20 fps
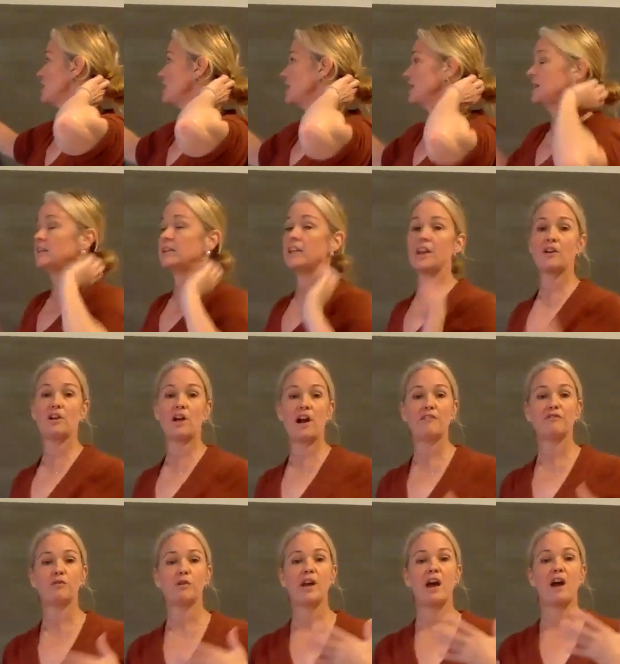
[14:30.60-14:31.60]
In letter
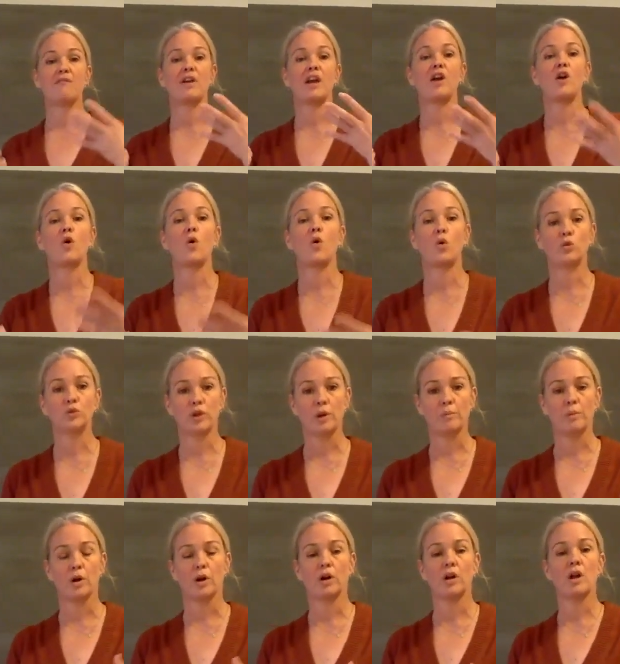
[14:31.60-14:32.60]
F, we have a whole
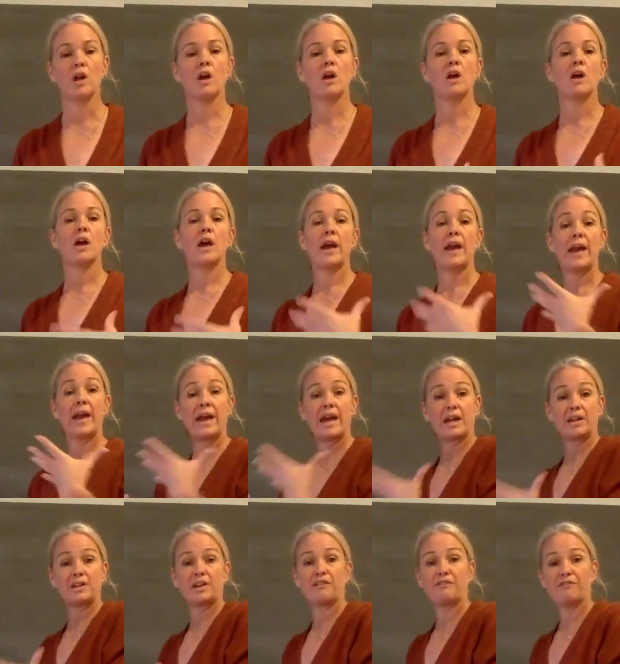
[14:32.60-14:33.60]
number
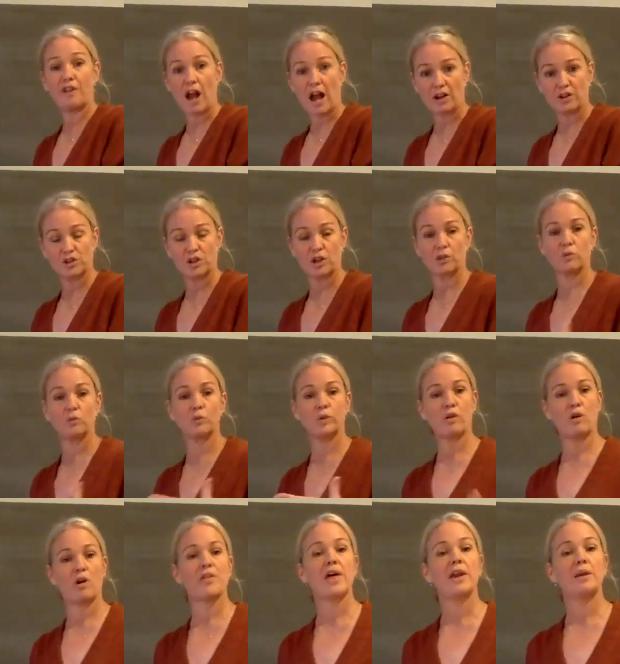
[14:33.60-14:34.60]
and a fraction. We
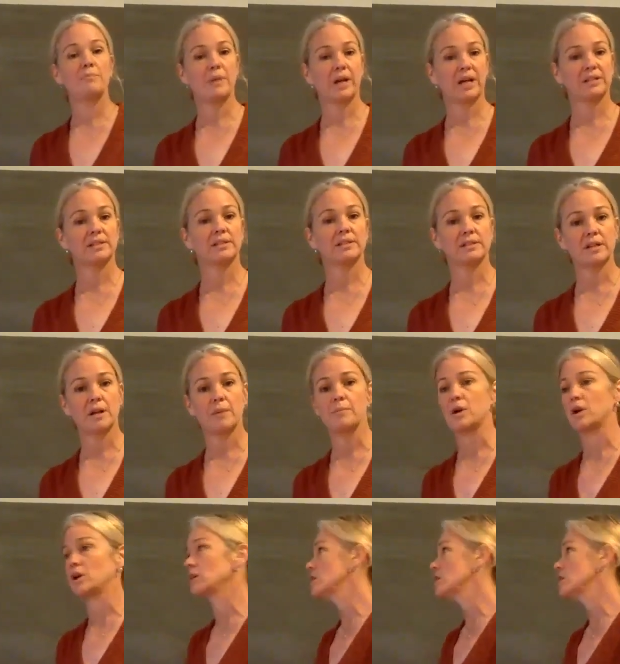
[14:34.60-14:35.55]
call that a mixed number.